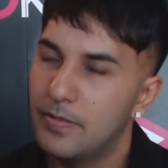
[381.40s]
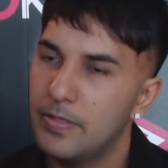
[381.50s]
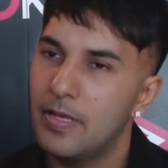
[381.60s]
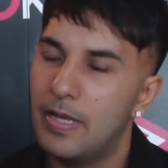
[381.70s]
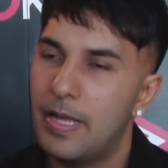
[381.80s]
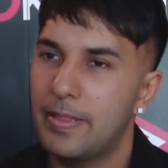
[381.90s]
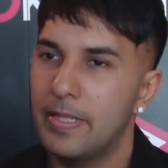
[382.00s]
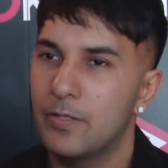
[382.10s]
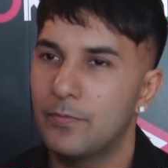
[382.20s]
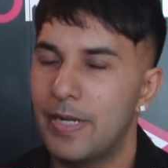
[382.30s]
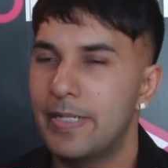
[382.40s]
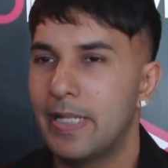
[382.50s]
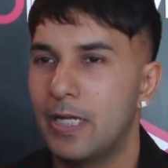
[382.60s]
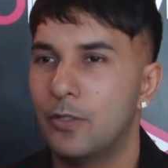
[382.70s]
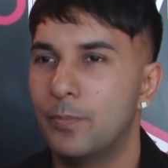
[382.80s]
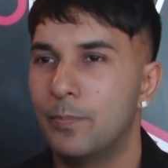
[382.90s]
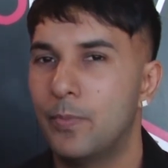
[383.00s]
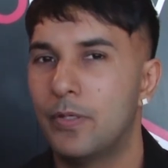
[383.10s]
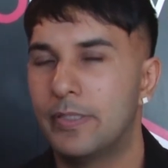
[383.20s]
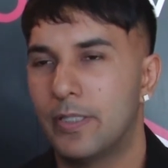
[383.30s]
Yeah, I think right now
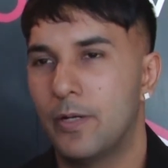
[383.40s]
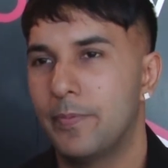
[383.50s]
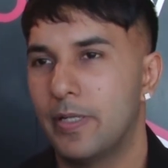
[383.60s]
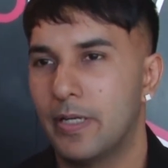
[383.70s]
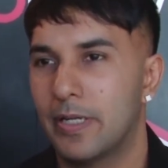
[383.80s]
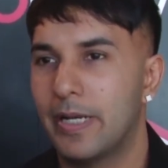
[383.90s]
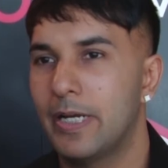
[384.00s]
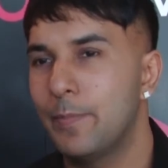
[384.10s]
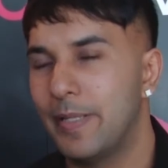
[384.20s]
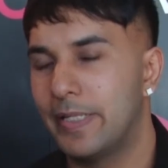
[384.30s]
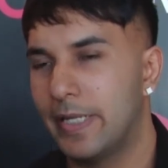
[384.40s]
most of the academy in